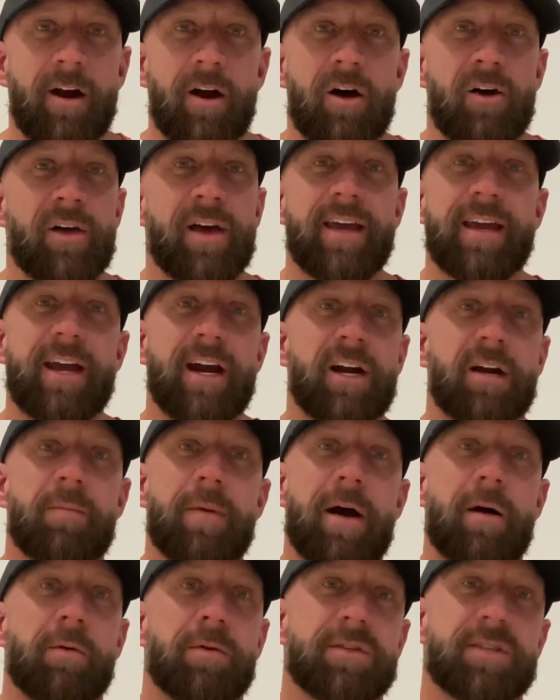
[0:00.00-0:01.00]
All I cared
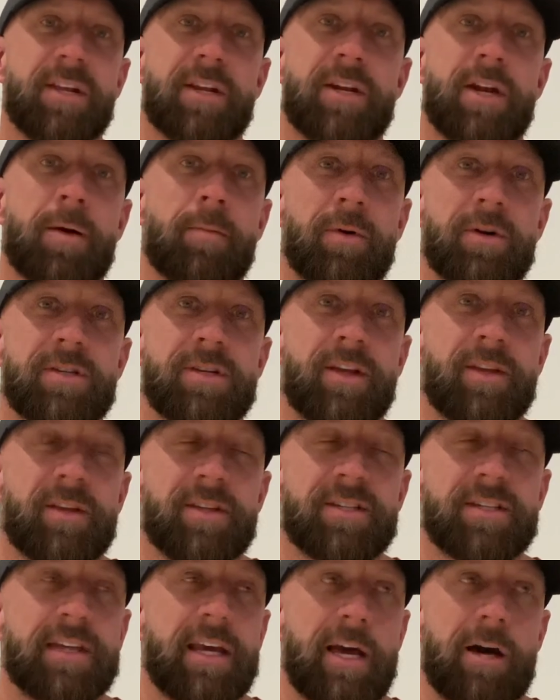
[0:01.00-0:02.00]
about was the numbers on the
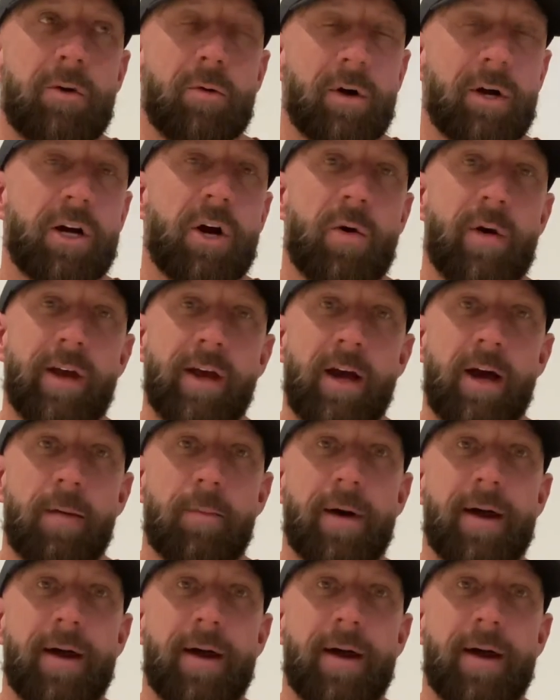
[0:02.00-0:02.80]
scale were going up.